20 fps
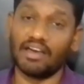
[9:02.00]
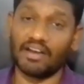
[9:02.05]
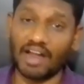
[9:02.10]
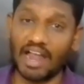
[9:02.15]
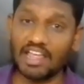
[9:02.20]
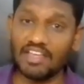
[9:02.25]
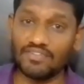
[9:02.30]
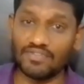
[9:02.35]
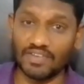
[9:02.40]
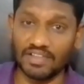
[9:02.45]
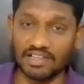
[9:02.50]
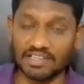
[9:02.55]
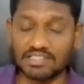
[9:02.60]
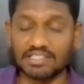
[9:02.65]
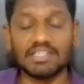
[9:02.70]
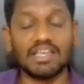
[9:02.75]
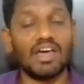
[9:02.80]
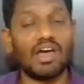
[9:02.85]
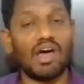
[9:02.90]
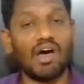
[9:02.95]

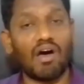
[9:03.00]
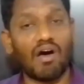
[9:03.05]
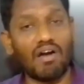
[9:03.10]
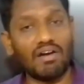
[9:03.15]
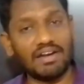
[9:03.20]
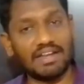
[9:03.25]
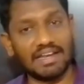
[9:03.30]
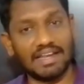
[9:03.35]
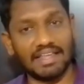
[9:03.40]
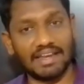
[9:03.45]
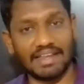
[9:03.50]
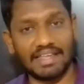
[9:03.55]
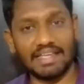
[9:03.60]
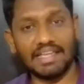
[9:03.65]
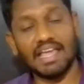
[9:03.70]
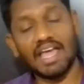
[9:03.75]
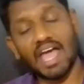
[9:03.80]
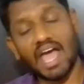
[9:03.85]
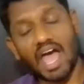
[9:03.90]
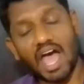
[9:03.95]
rifles,
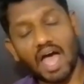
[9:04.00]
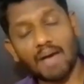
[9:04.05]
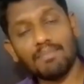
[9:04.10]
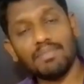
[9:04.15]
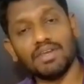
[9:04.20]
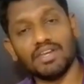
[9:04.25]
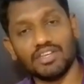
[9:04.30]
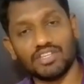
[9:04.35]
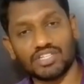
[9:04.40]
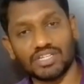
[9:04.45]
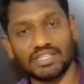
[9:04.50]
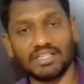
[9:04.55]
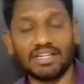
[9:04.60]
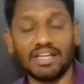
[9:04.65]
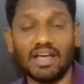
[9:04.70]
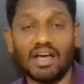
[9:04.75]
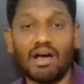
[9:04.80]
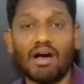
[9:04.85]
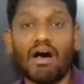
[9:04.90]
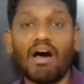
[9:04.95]
artillery, ammunition,
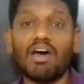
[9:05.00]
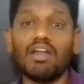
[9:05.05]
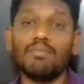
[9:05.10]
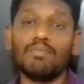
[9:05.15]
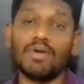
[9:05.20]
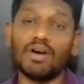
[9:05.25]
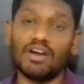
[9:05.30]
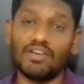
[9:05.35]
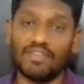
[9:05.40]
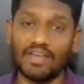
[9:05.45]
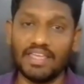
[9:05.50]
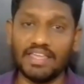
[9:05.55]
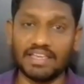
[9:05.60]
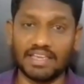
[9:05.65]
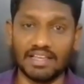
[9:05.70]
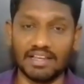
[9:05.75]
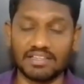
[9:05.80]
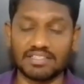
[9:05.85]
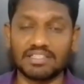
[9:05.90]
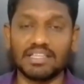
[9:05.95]
armored
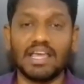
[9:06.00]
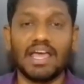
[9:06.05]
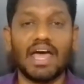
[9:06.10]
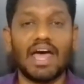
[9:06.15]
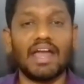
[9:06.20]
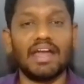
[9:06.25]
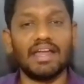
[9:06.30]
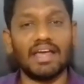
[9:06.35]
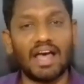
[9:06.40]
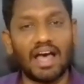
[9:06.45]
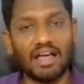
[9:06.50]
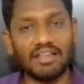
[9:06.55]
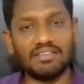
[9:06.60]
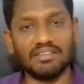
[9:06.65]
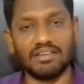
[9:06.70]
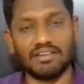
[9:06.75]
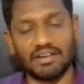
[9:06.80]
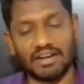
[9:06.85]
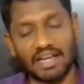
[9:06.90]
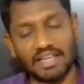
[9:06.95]
vehicles, and
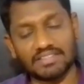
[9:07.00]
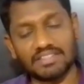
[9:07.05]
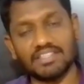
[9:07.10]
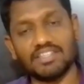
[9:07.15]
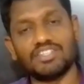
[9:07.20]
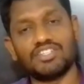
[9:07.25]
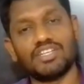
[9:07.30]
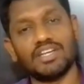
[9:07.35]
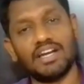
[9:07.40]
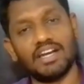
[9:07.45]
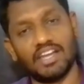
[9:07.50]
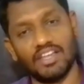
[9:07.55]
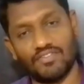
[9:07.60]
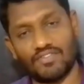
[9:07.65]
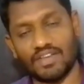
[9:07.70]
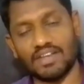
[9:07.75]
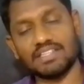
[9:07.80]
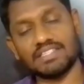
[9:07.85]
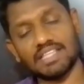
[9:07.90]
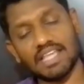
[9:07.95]
other essential
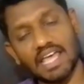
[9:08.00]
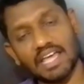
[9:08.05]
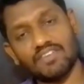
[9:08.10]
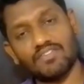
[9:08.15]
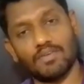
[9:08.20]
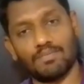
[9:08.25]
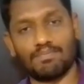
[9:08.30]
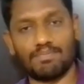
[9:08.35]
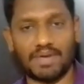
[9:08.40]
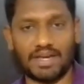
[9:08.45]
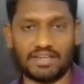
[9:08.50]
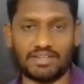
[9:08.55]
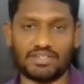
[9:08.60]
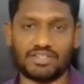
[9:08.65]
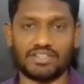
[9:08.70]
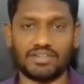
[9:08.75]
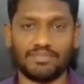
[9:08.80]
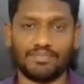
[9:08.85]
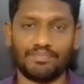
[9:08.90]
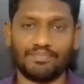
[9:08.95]
defense
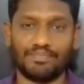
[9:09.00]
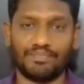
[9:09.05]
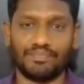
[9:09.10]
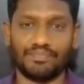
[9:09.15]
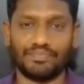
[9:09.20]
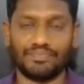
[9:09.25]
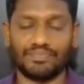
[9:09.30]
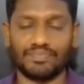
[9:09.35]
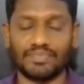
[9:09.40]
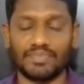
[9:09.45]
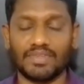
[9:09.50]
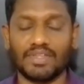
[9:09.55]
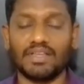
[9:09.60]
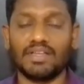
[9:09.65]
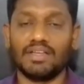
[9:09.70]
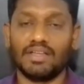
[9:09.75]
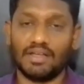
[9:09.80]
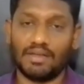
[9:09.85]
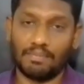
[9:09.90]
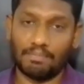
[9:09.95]
equipment.
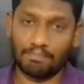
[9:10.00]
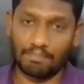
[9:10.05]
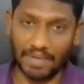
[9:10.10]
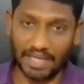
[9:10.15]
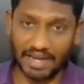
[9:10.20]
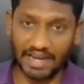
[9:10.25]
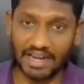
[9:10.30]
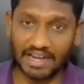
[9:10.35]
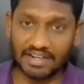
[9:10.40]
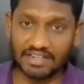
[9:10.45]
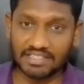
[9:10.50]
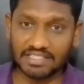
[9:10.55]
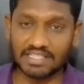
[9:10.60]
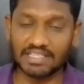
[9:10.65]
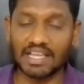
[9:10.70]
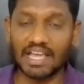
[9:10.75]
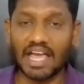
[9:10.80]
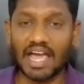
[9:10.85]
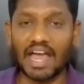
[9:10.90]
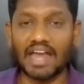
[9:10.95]

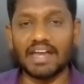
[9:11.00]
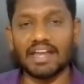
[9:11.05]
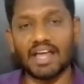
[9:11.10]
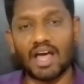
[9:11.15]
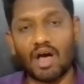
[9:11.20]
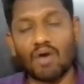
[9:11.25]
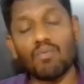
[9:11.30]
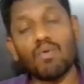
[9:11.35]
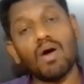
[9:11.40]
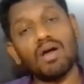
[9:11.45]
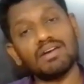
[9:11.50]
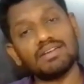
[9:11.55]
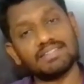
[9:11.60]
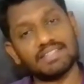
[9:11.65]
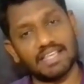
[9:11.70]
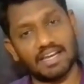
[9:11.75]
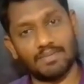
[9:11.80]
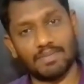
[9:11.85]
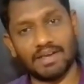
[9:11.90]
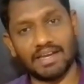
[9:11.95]
Parades and award
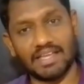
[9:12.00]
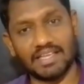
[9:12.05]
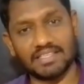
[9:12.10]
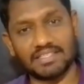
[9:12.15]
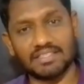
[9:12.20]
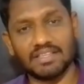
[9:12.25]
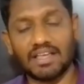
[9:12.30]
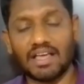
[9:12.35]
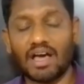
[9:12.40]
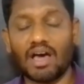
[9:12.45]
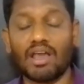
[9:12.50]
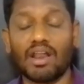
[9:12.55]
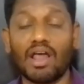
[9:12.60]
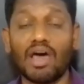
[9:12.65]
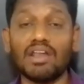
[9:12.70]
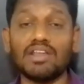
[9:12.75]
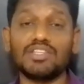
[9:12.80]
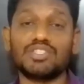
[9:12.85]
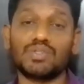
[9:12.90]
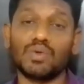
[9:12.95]
ceremonies are
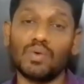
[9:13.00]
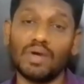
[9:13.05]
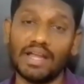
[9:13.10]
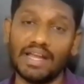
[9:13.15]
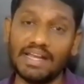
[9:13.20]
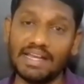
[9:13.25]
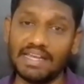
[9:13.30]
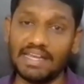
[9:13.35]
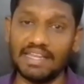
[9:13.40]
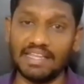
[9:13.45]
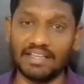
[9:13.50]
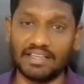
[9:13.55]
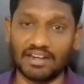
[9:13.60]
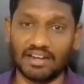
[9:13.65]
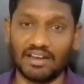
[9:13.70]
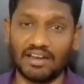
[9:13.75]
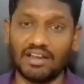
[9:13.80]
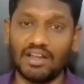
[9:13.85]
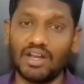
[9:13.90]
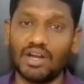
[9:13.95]
also
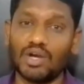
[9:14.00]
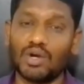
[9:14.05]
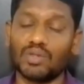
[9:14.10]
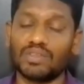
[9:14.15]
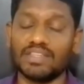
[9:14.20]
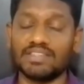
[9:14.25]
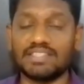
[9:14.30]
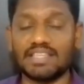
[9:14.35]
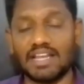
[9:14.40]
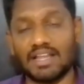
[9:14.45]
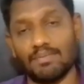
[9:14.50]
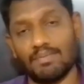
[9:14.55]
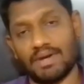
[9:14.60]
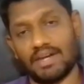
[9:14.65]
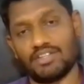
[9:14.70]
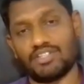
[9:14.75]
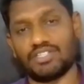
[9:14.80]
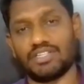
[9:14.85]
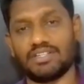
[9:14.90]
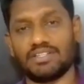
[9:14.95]
integral to the
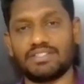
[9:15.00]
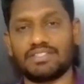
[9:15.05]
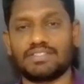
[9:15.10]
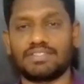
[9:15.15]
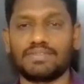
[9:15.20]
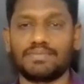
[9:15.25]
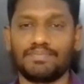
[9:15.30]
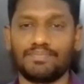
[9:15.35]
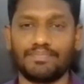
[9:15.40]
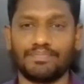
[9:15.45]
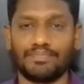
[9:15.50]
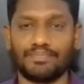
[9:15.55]
celebrations.